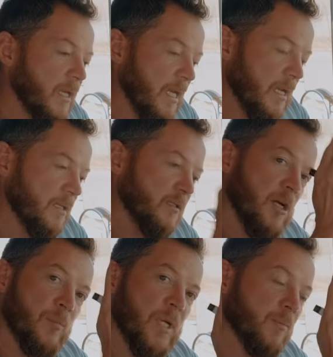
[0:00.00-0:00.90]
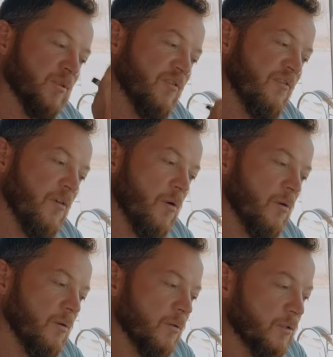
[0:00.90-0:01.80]
And as the RPMs
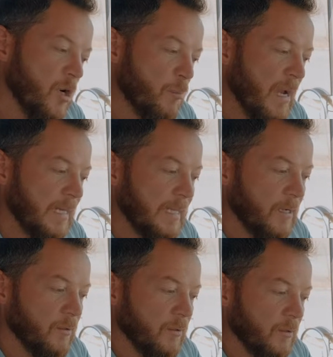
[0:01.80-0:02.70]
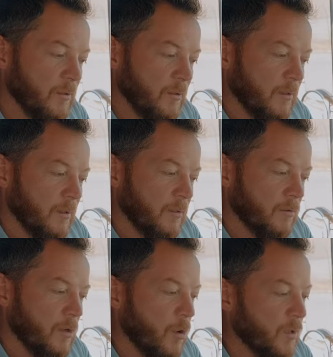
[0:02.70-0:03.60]
fall, drop back down, it'll
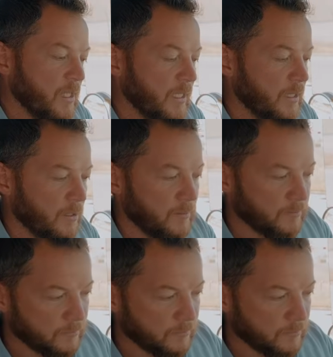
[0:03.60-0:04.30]
go into gear.